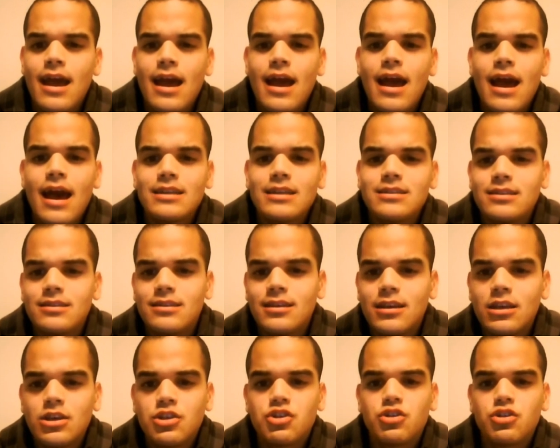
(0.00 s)
as a
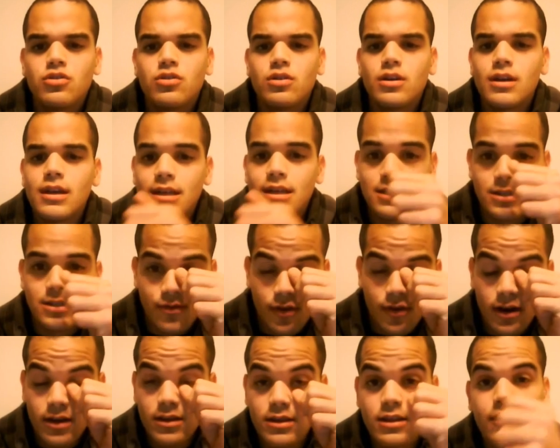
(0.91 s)
teacher, it is
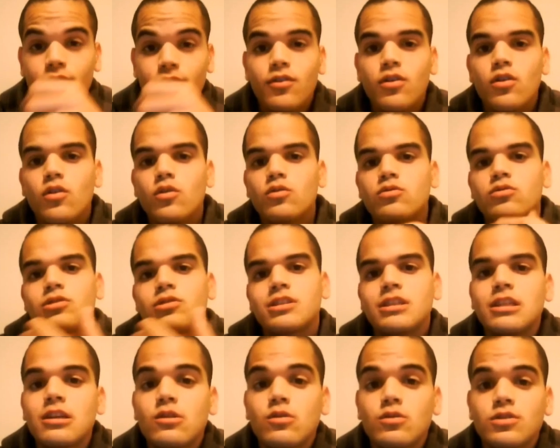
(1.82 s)
very difficult to
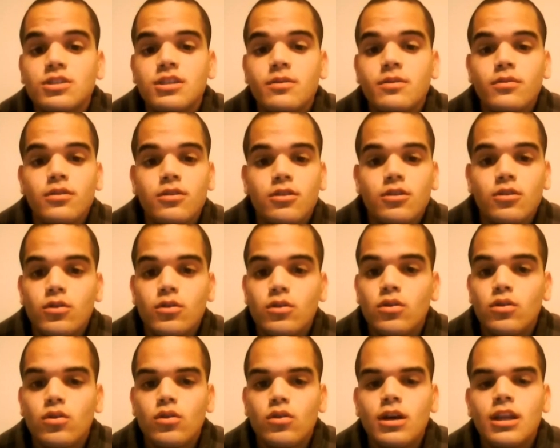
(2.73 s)
sequence the
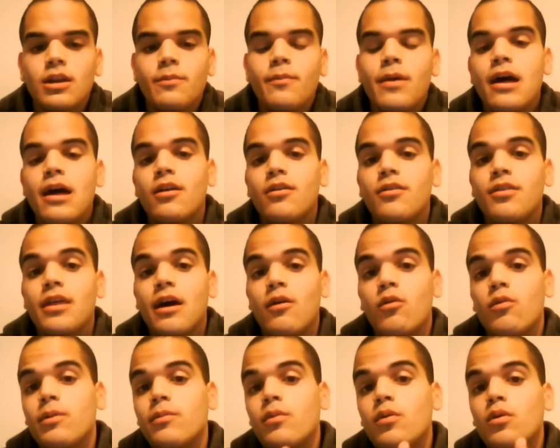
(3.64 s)
material in a manner that
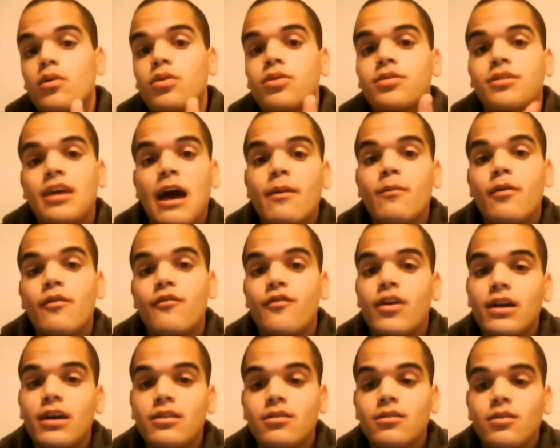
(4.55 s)
will be both time
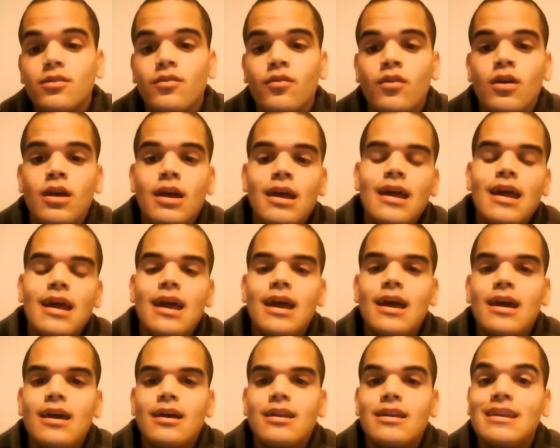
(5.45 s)
effective
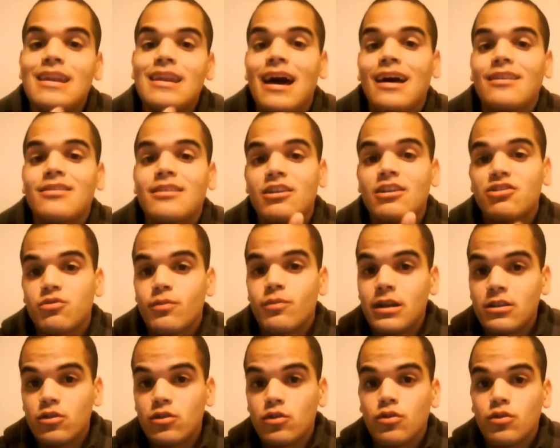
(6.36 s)
and not
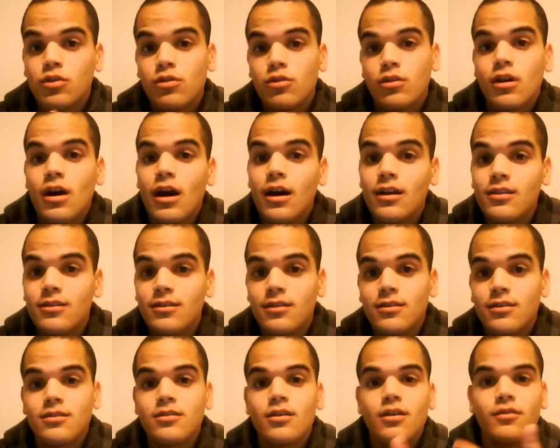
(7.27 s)
detrimental to the
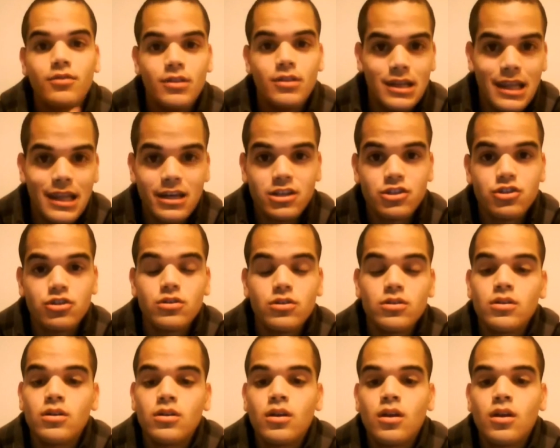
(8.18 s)
content of the lecture,